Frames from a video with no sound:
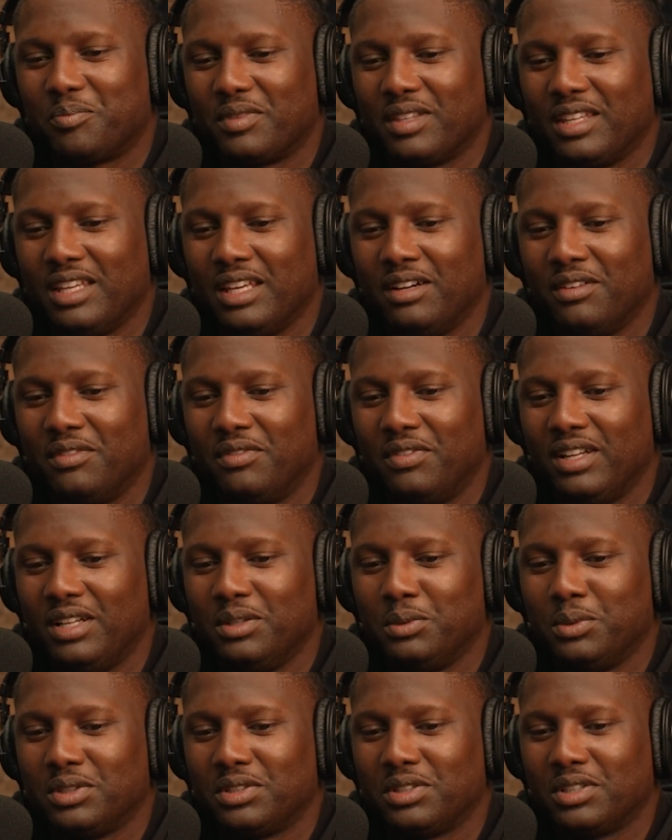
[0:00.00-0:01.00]
yeah, Philly
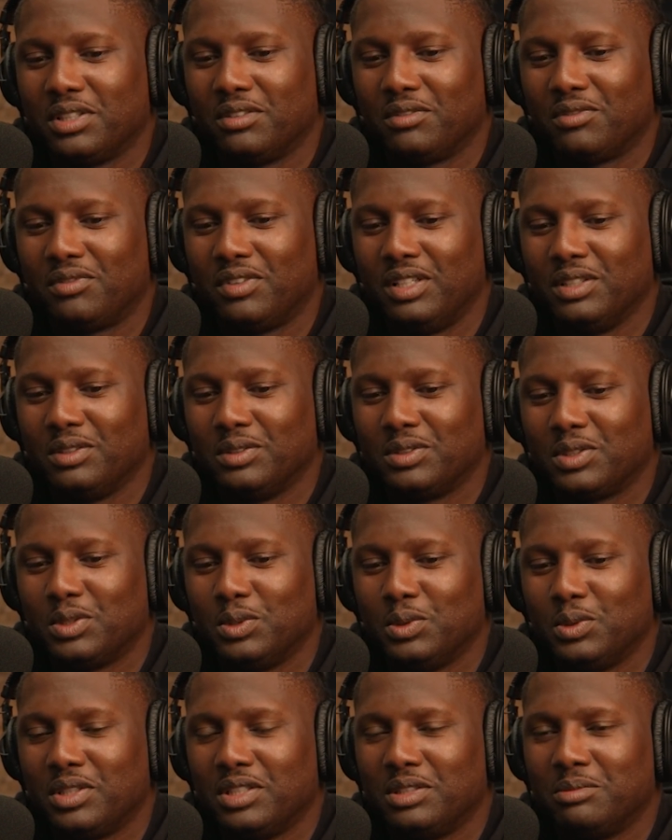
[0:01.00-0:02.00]
was
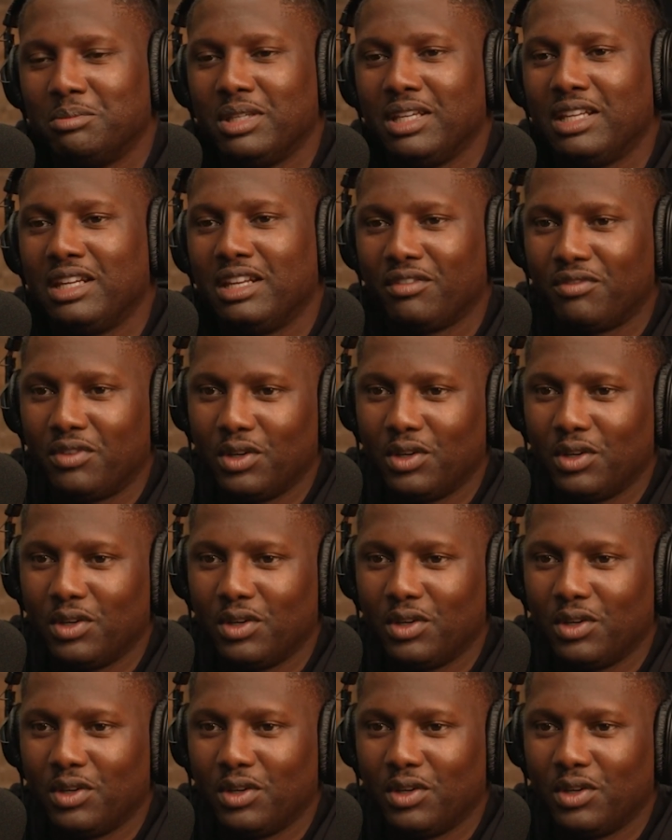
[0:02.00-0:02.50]
cool because me and Nick